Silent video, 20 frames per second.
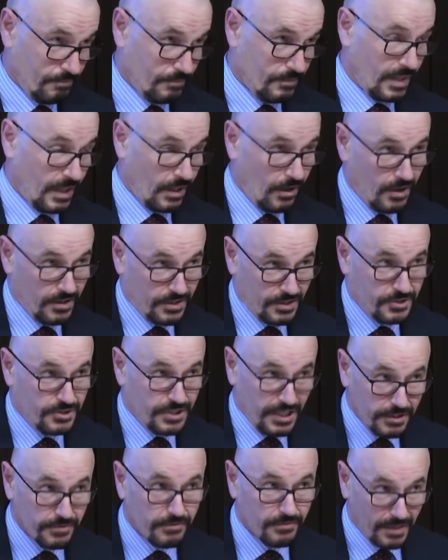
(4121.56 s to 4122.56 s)
They either
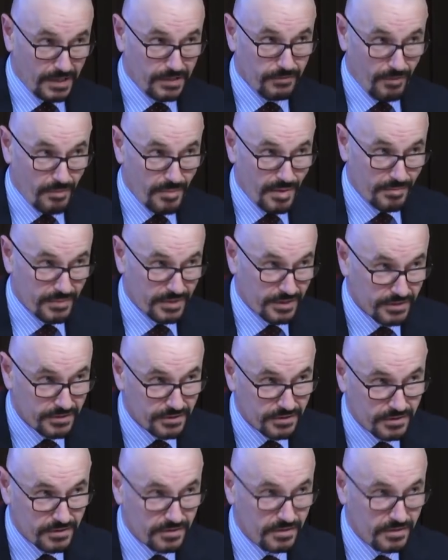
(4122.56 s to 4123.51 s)
genuinely remembered it